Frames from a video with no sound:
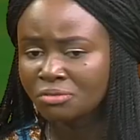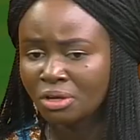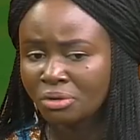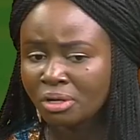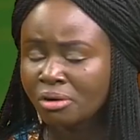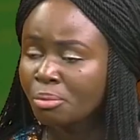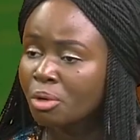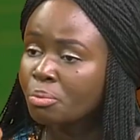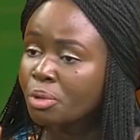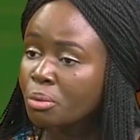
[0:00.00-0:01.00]
you're doing a
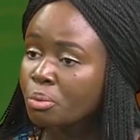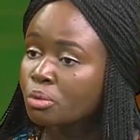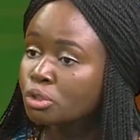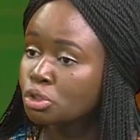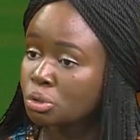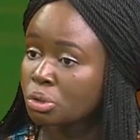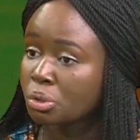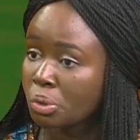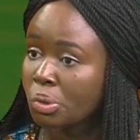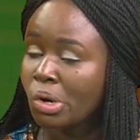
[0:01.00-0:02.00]
report, people should
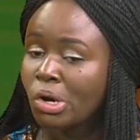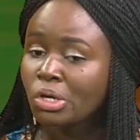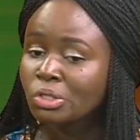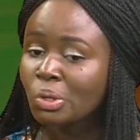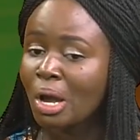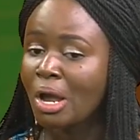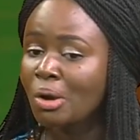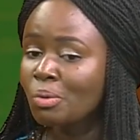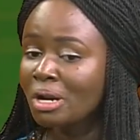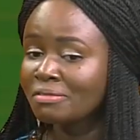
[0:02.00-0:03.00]
know. So I would have